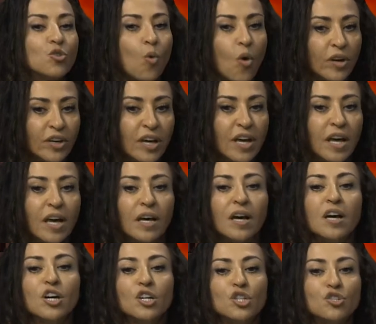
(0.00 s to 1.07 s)
talking
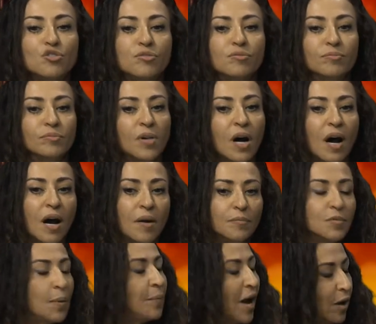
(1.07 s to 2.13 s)
uh,
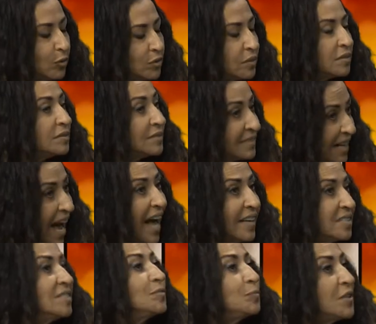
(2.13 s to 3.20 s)
about that
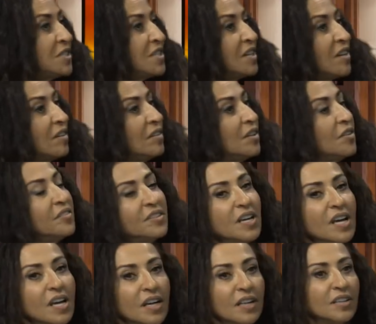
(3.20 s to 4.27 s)
particular
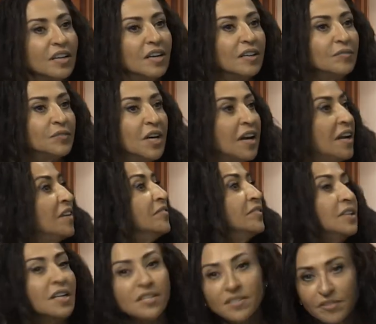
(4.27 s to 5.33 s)
thing and they, they're even
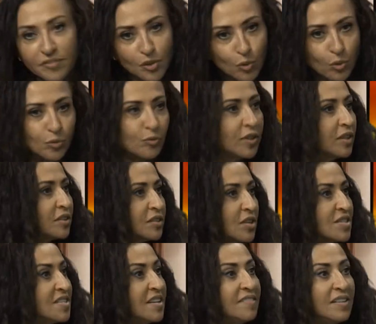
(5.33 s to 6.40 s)
interviewing
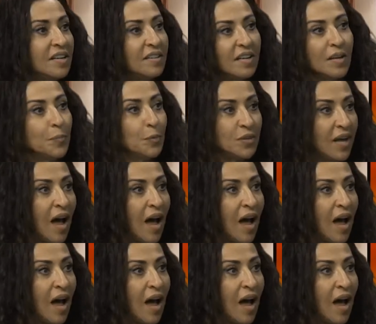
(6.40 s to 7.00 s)
realtors, they think they can put the